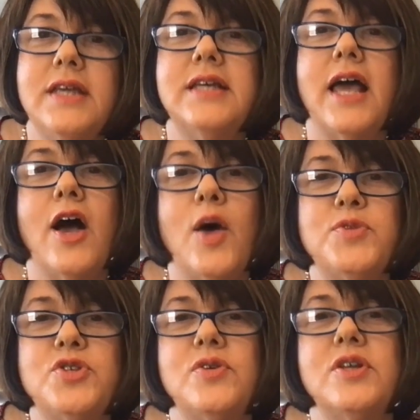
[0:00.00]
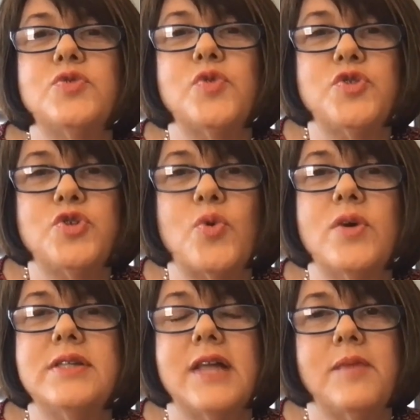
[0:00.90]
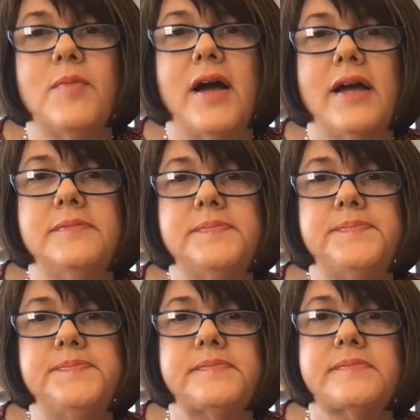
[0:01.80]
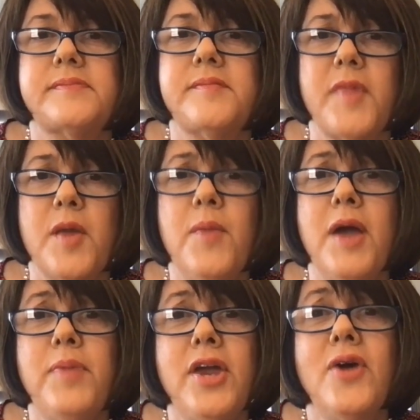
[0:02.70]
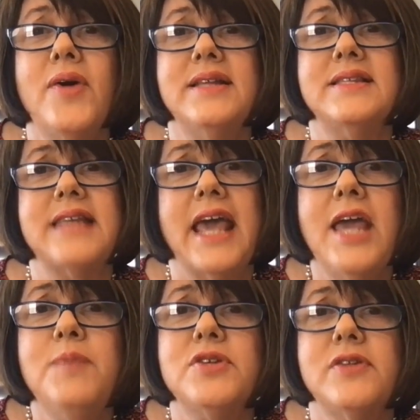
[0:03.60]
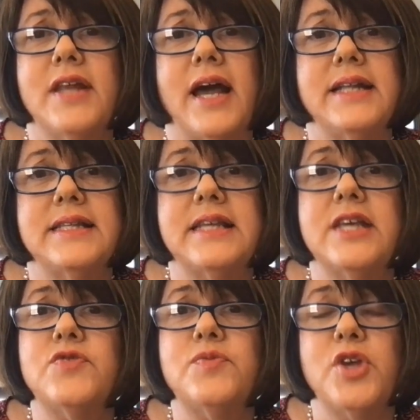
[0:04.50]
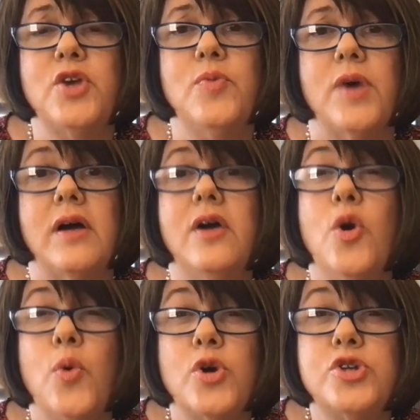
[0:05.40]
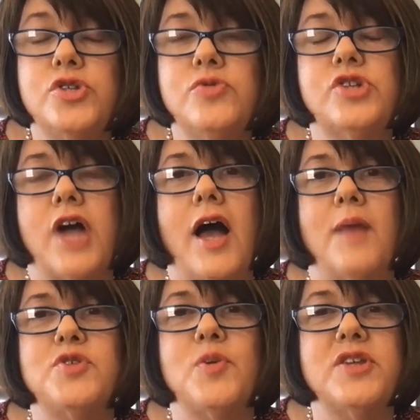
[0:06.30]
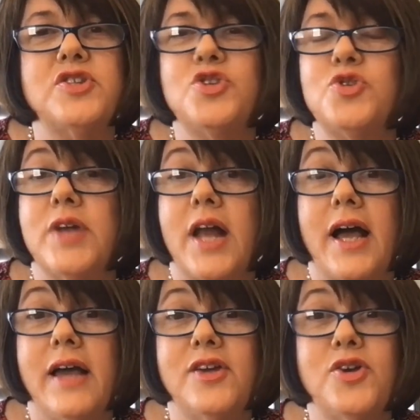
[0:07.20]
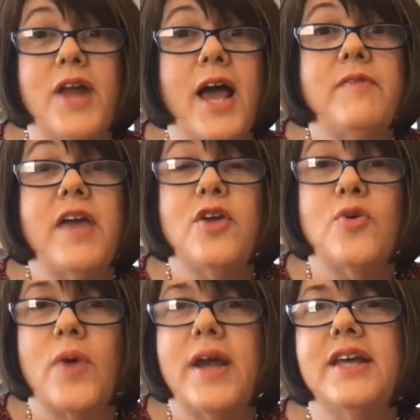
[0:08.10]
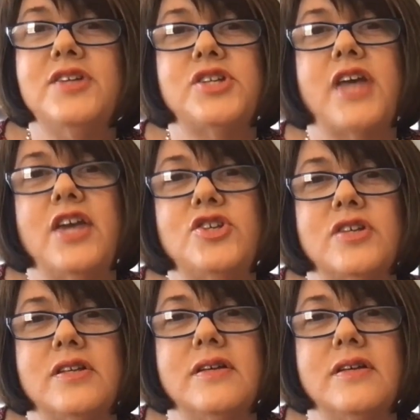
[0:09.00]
to help students with stories like mine my parents came to the United States from Cuba, worked two jobs so my sister and I could have a great education.